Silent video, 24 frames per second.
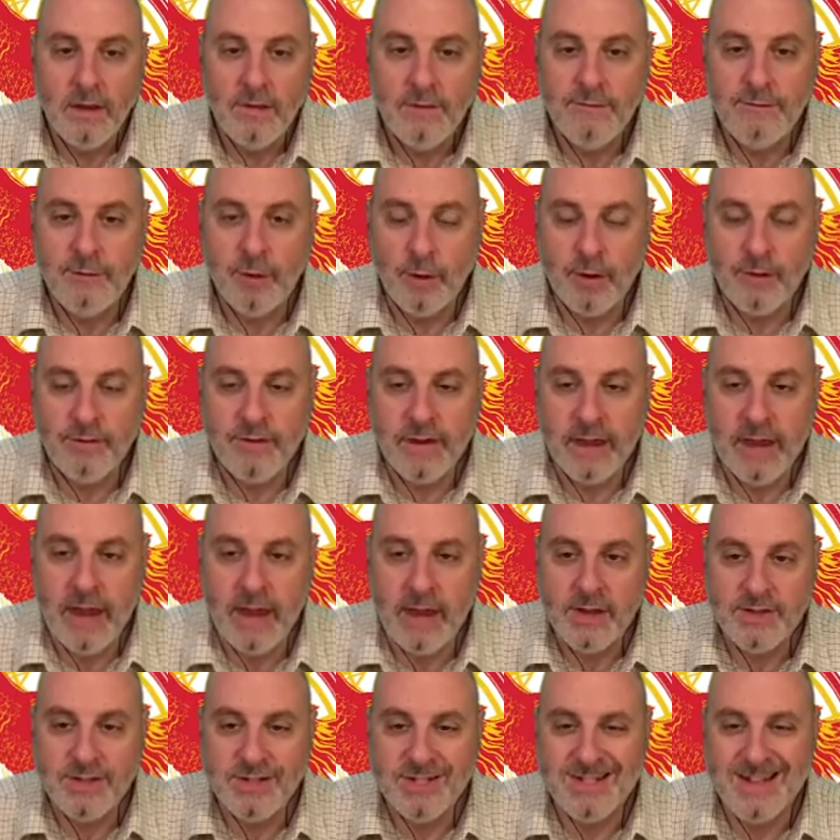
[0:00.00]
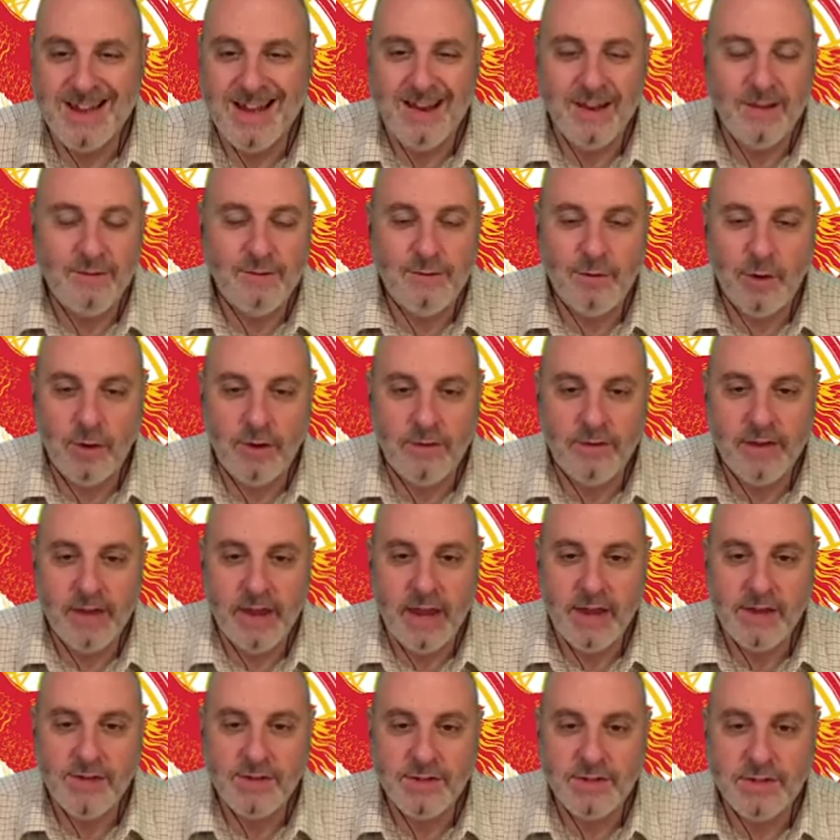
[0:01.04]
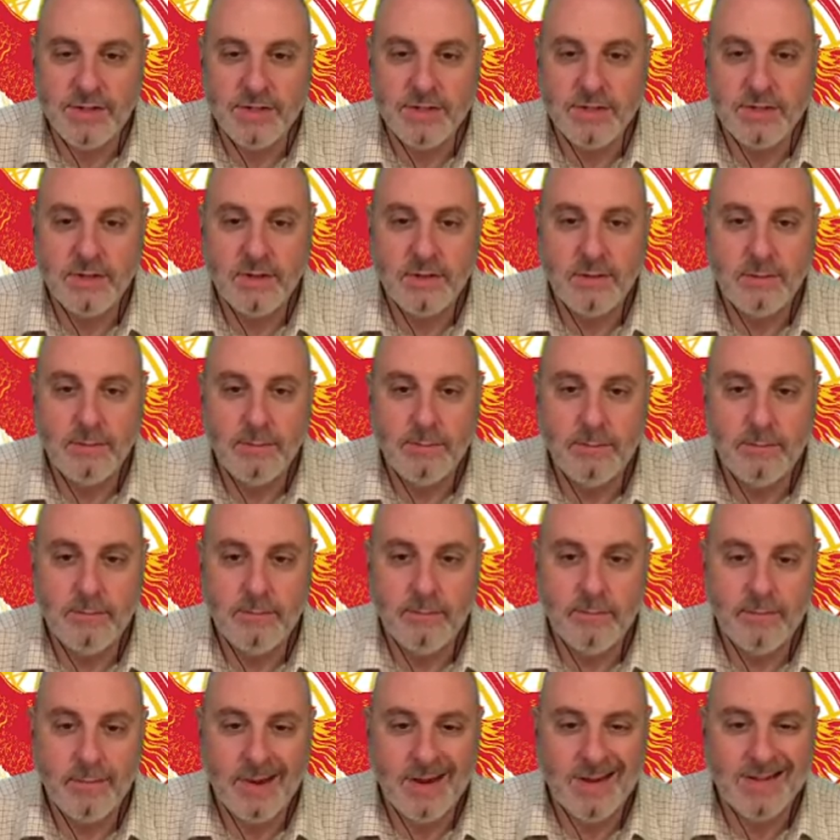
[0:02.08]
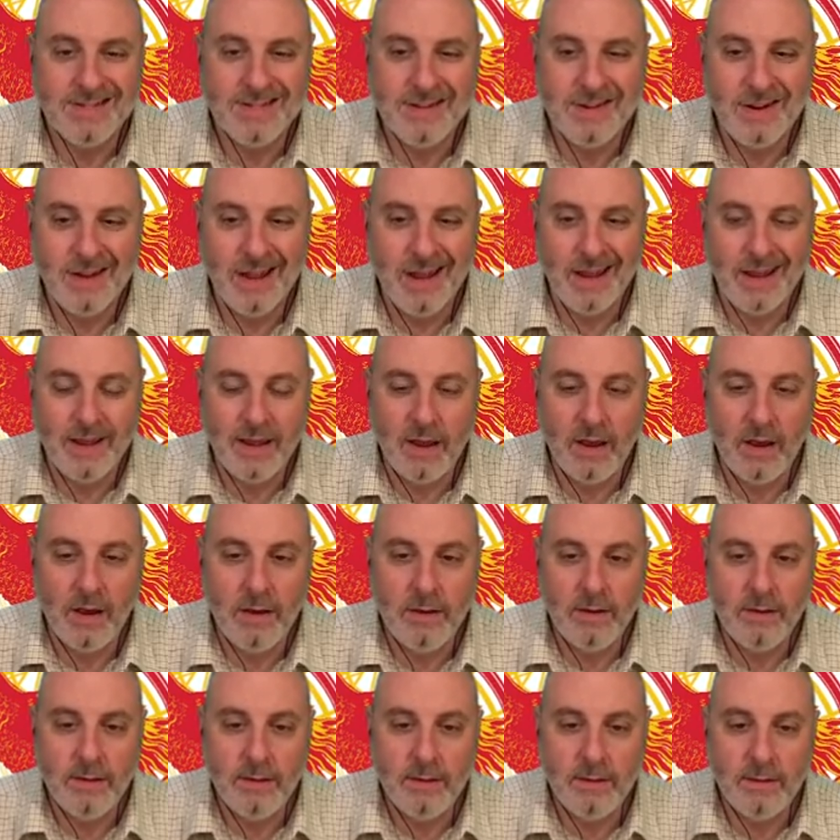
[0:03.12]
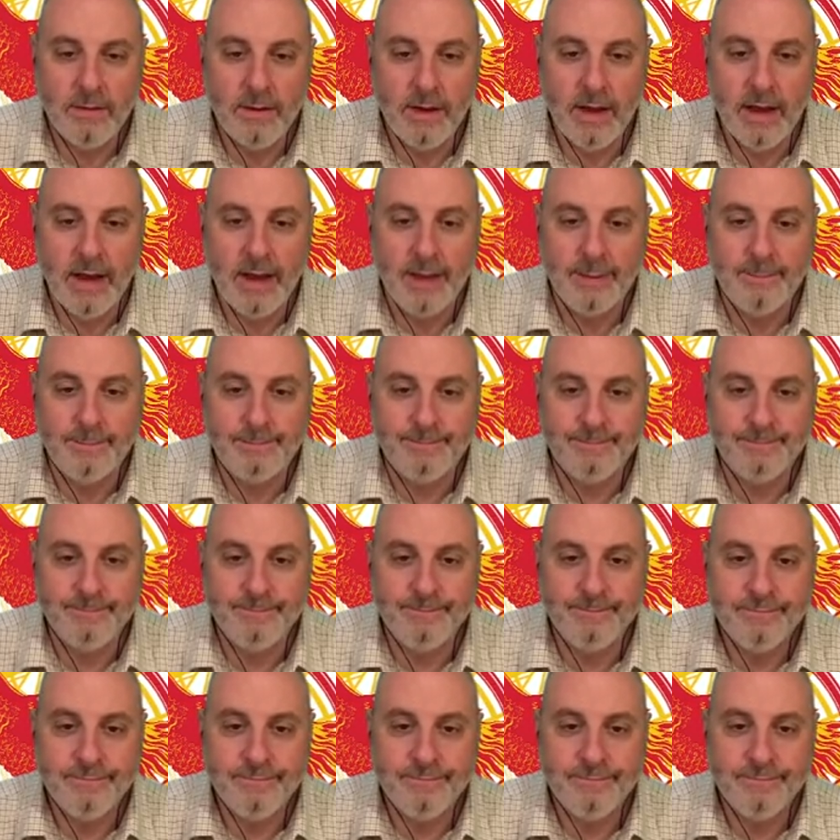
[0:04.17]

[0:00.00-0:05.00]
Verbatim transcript: fortifications, not even fortifications, because they're like, um,